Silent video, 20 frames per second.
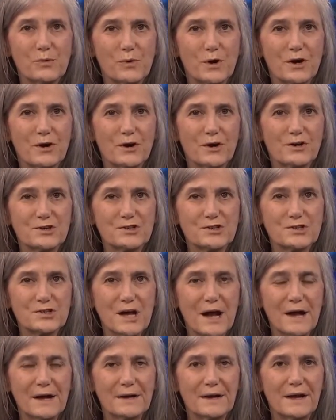worker
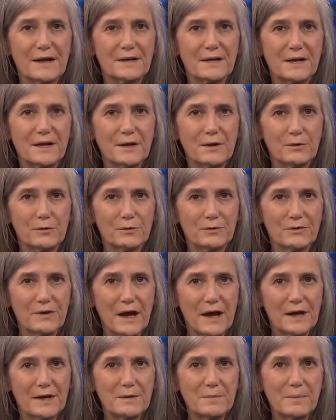shot and killed
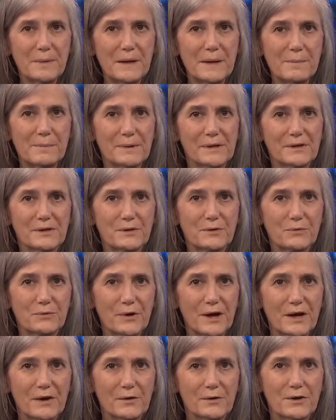9 people at a
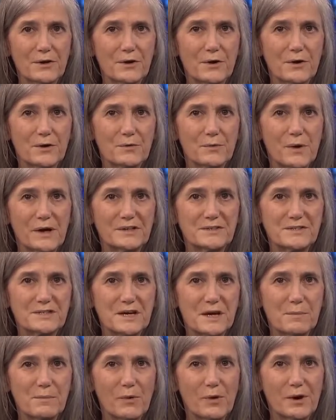rail yard
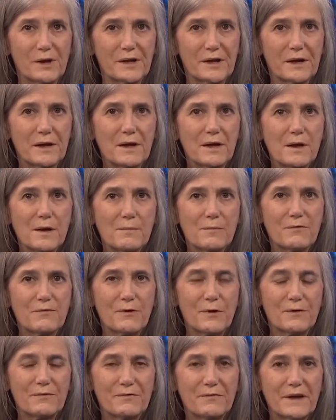Wednesday morning
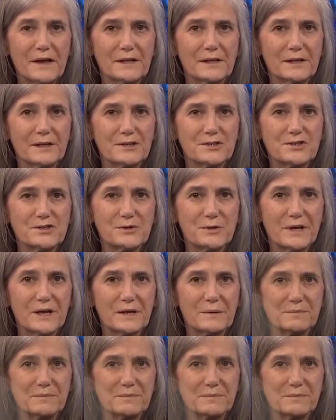before fatally shooting